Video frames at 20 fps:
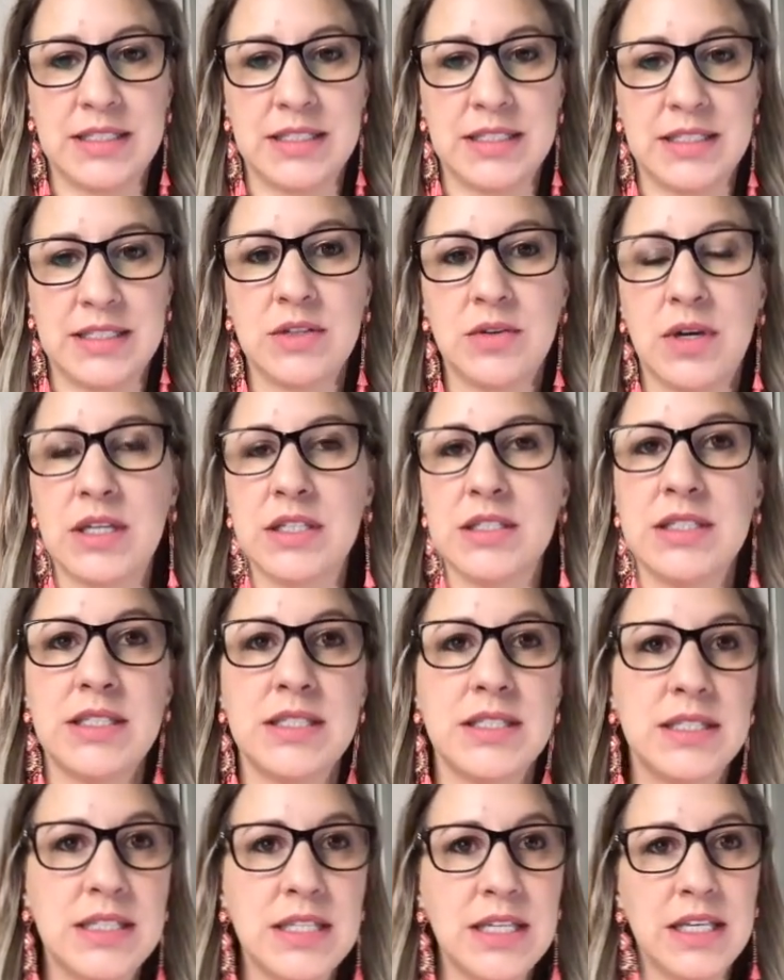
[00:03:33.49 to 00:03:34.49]
So XD
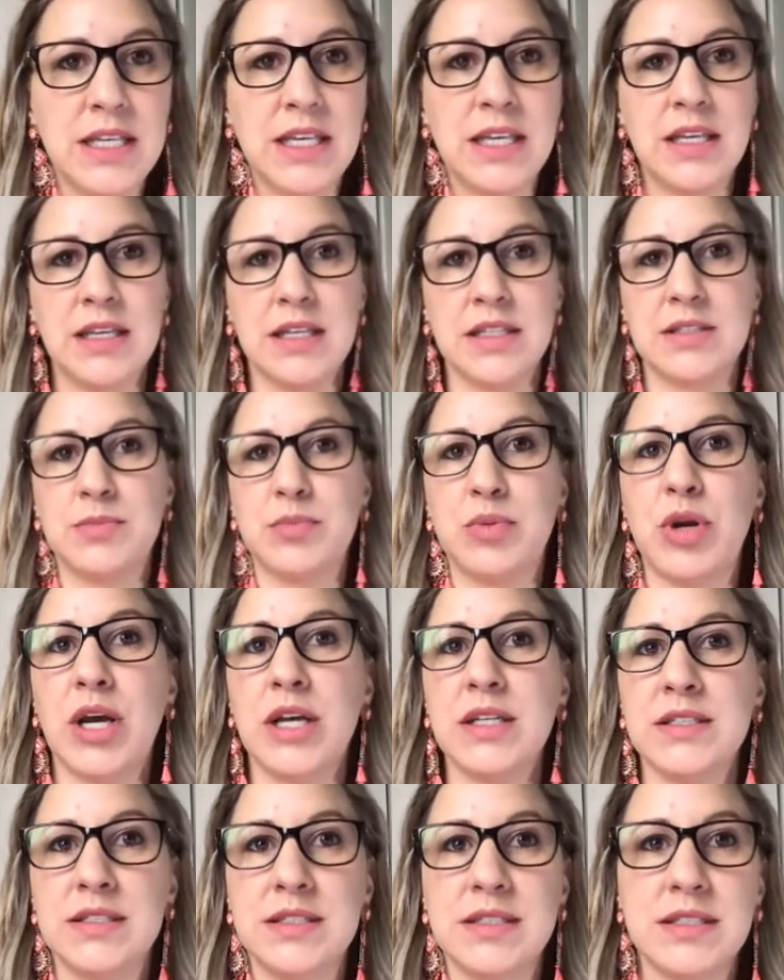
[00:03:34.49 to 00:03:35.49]
is thinking, it's
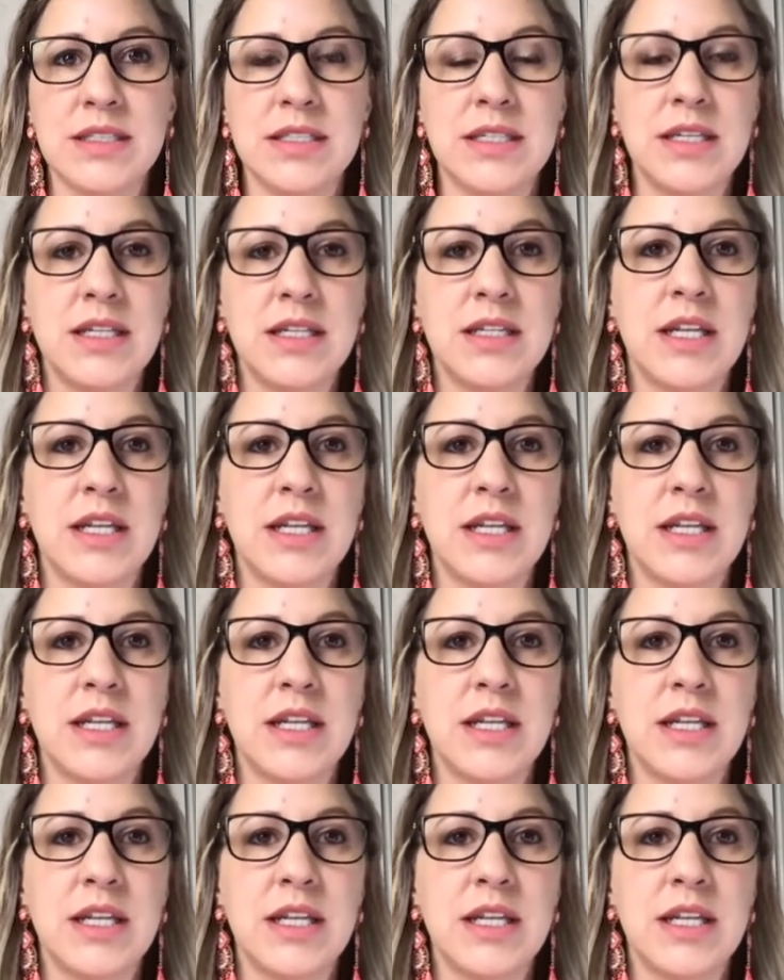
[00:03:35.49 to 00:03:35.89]
processing it,